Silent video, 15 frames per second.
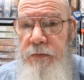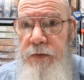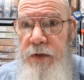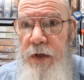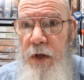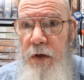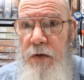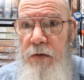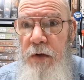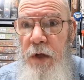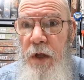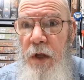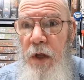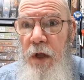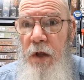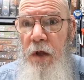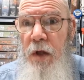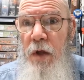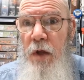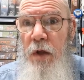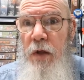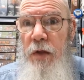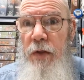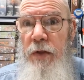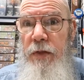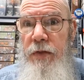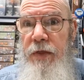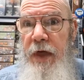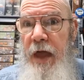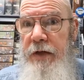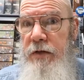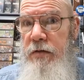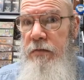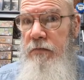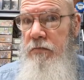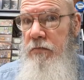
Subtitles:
So that,